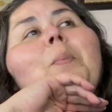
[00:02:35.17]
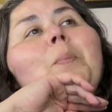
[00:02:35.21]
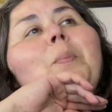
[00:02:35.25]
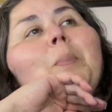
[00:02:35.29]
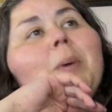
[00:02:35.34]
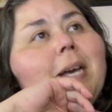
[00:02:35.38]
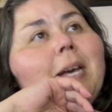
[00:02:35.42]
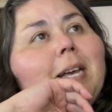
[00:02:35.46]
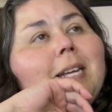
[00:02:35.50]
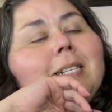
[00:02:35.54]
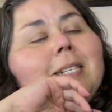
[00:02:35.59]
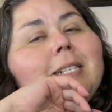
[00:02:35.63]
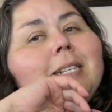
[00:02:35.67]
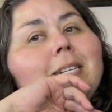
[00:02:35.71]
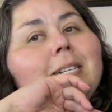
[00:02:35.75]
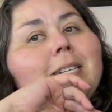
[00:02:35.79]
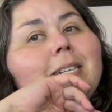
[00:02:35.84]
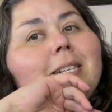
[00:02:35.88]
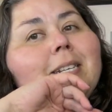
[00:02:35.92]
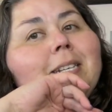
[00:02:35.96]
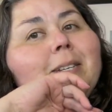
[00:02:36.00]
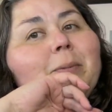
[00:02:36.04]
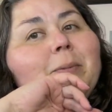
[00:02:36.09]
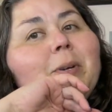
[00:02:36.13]
But
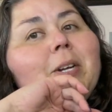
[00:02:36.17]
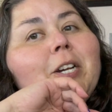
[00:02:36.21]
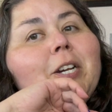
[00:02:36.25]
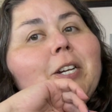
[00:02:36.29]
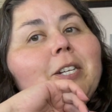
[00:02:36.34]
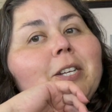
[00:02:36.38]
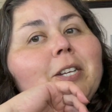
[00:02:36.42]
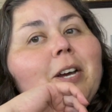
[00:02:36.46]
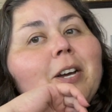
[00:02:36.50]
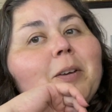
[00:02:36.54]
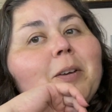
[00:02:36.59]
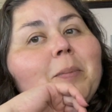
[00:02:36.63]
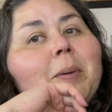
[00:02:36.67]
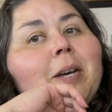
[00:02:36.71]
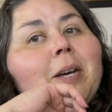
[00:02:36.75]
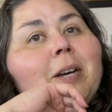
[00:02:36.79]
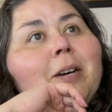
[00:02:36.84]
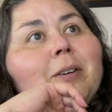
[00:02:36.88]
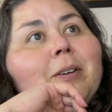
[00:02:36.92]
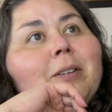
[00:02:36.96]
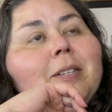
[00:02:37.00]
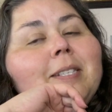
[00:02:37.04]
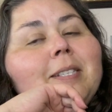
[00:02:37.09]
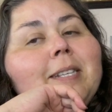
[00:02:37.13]
we're here to talk
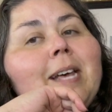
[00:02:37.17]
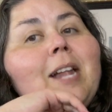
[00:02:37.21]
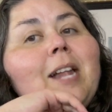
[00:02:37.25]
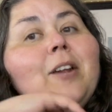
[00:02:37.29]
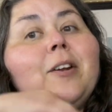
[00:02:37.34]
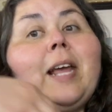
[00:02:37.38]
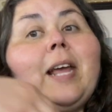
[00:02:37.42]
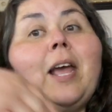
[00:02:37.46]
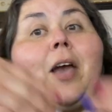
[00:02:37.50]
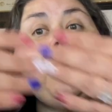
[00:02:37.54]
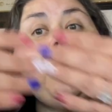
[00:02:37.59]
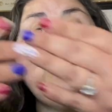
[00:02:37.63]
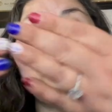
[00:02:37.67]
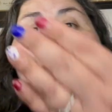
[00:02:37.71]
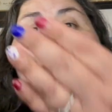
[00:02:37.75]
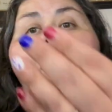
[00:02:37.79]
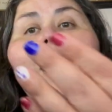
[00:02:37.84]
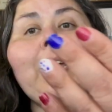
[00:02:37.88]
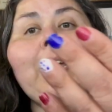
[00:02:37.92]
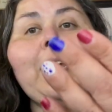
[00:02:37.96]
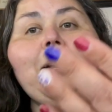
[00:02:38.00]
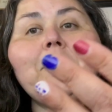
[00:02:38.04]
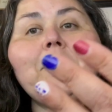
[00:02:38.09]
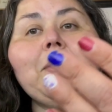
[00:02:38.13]
about Saturday. Oh,
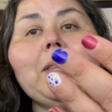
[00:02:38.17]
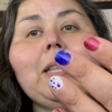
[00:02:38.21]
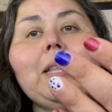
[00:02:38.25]
hi.